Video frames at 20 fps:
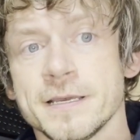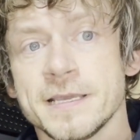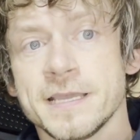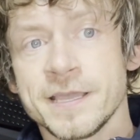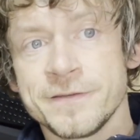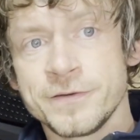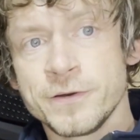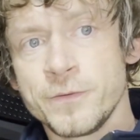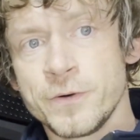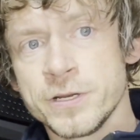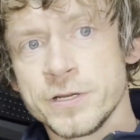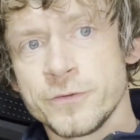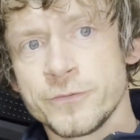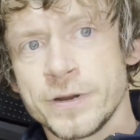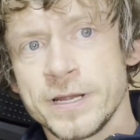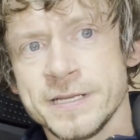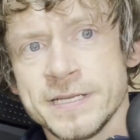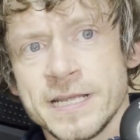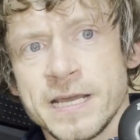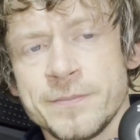If you want to
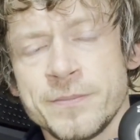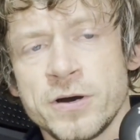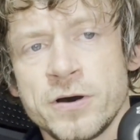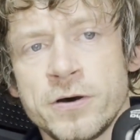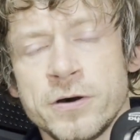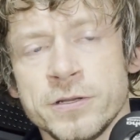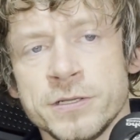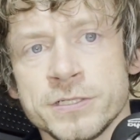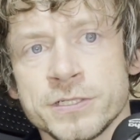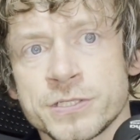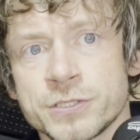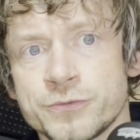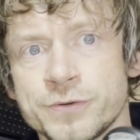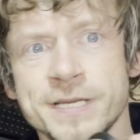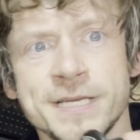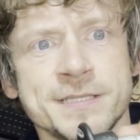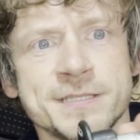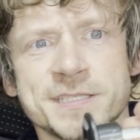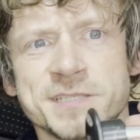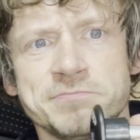run them on the
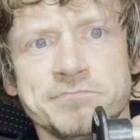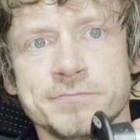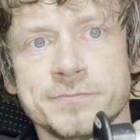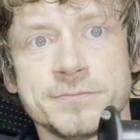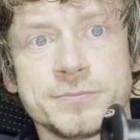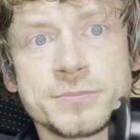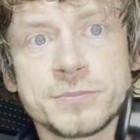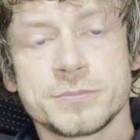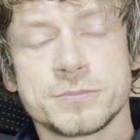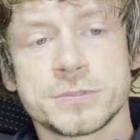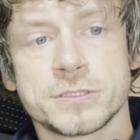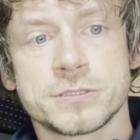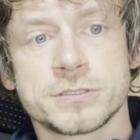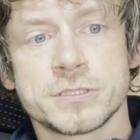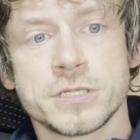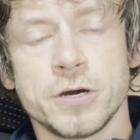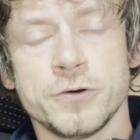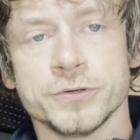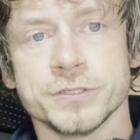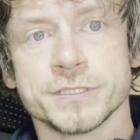streets,
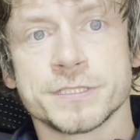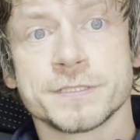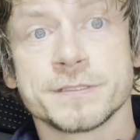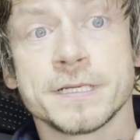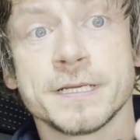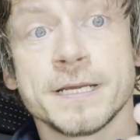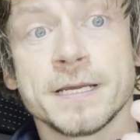don't.